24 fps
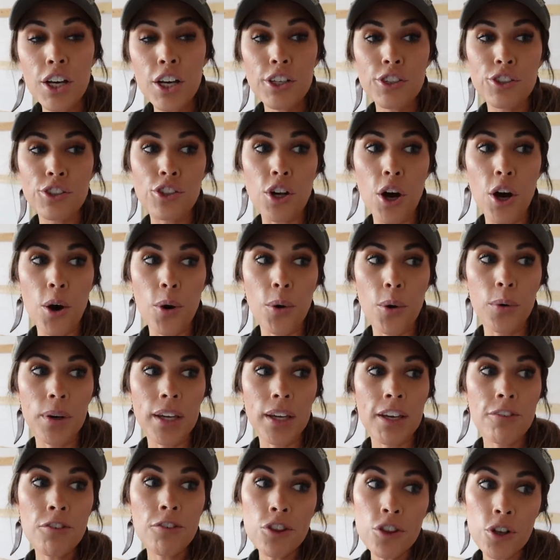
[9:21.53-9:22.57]
So
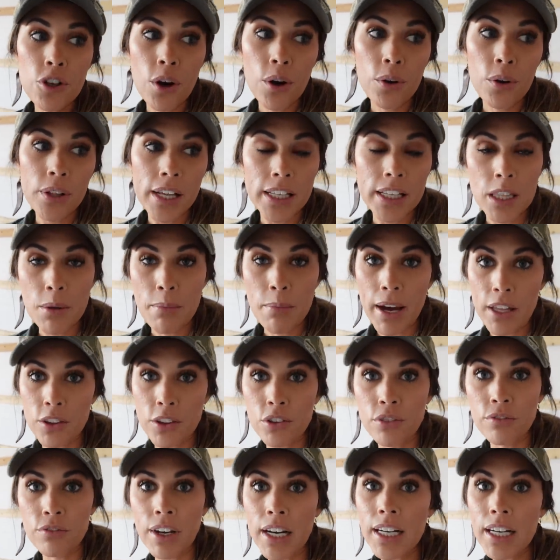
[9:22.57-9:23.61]
even though like the
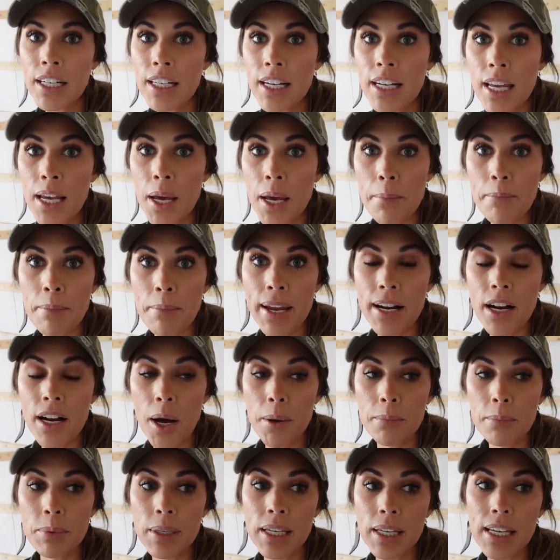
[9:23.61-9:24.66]
bathroom vanity may
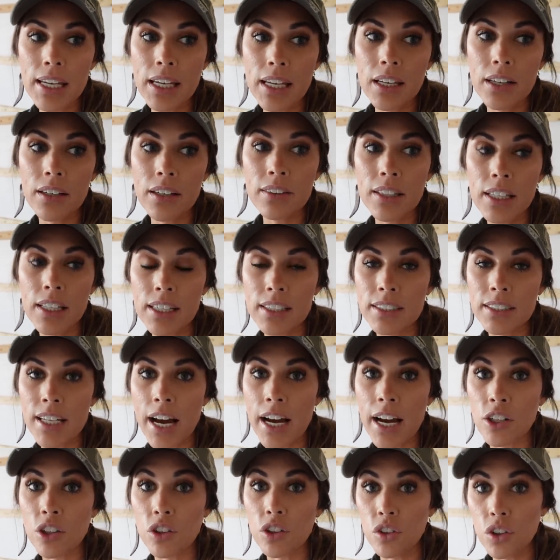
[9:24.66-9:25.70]
not be the
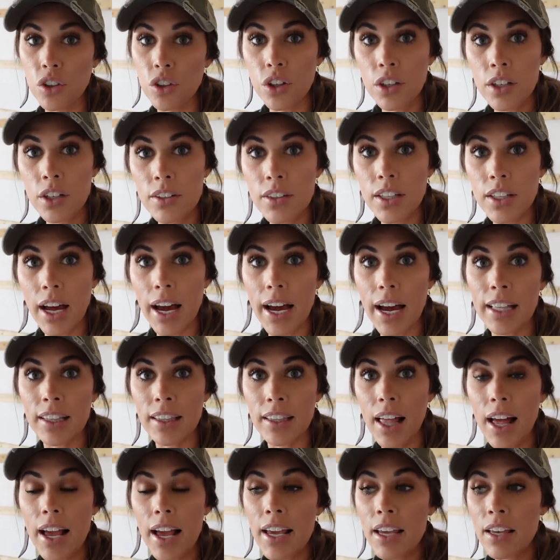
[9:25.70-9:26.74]
exact look that I
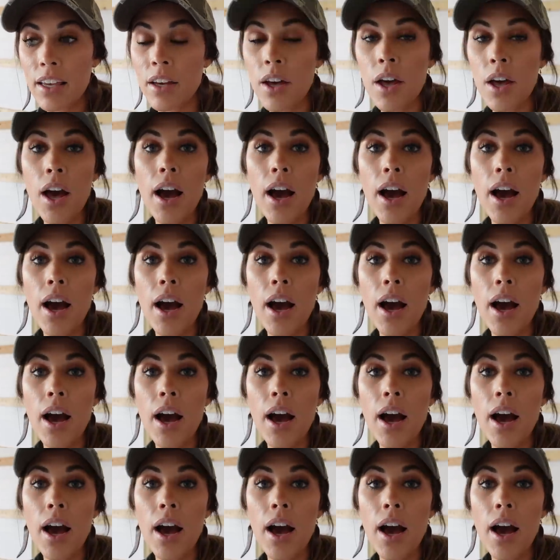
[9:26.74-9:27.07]
like,